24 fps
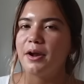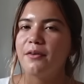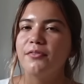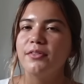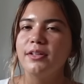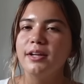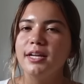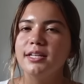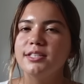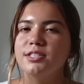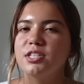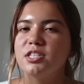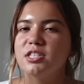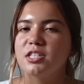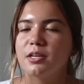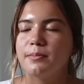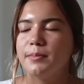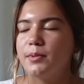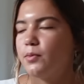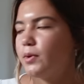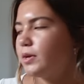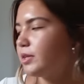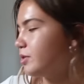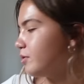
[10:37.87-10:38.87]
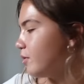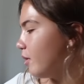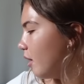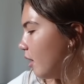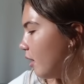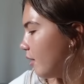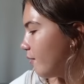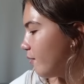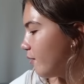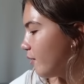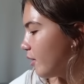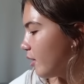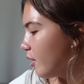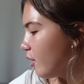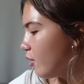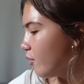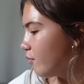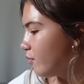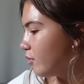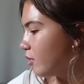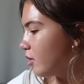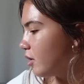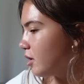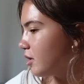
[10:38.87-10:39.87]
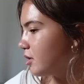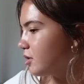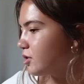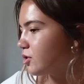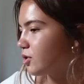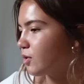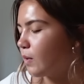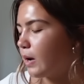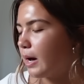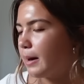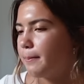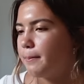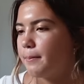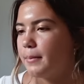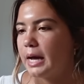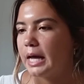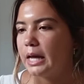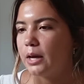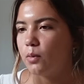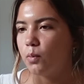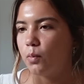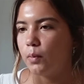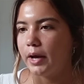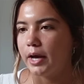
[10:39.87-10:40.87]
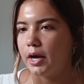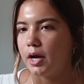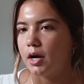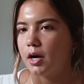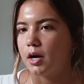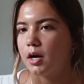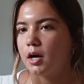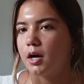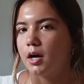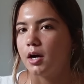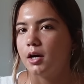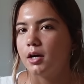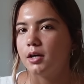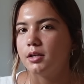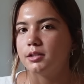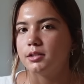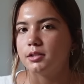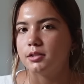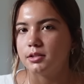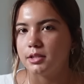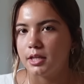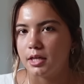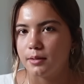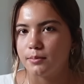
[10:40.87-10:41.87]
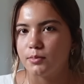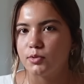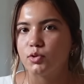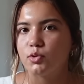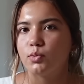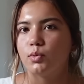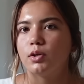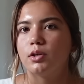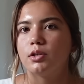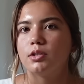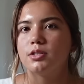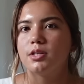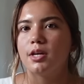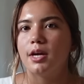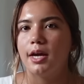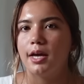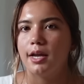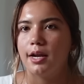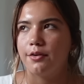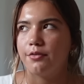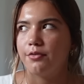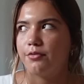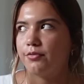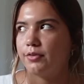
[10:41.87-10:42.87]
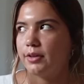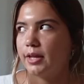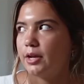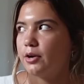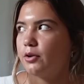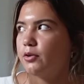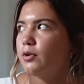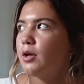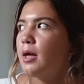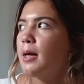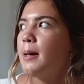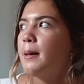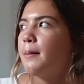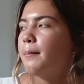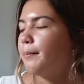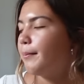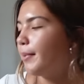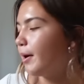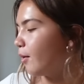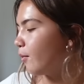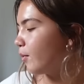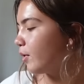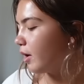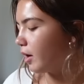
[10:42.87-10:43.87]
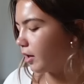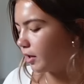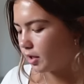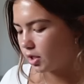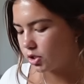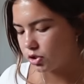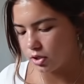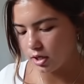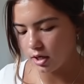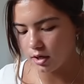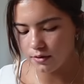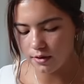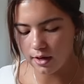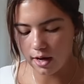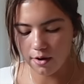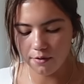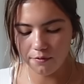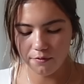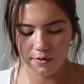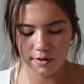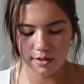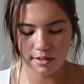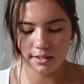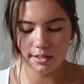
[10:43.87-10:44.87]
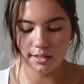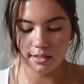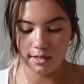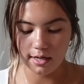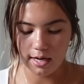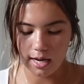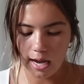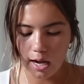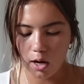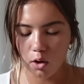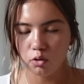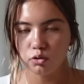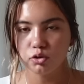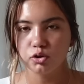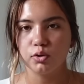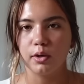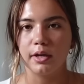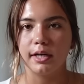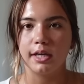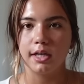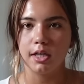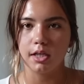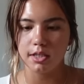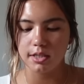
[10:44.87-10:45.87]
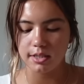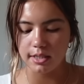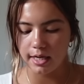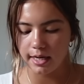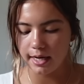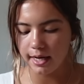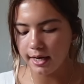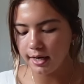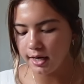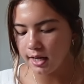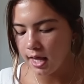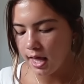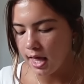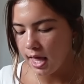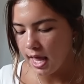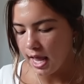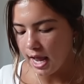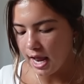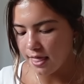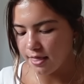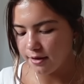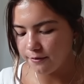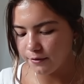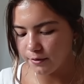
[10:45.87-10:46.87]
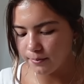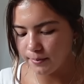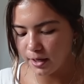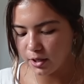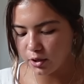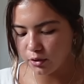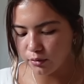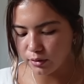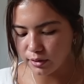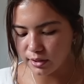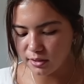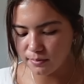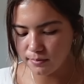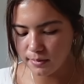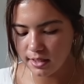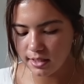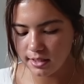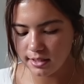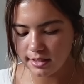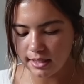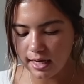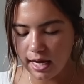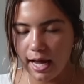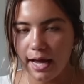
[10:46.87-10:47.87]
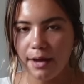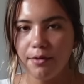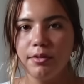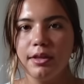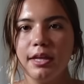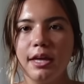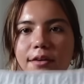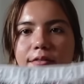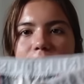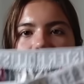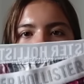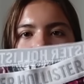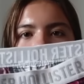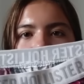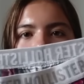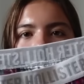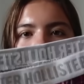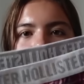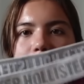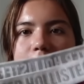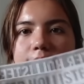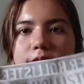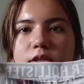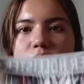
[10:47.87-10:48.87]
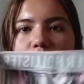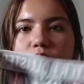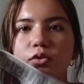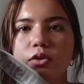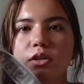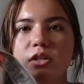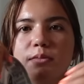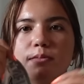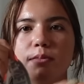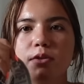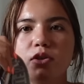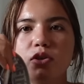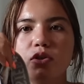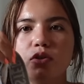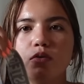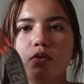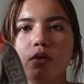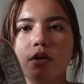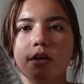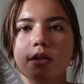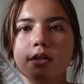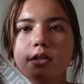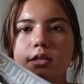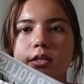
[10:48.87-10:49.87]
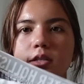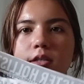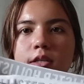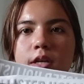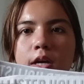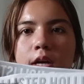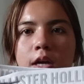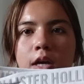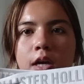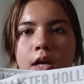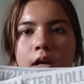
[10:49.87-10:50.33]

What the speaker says: I feel like it's just going to be way too hot for overalls, so I might wear denim shorts and a flannel. But we are going to try on the outfits now so I can decide. And then for my Christmas, I only have, like, these Christmas shorts.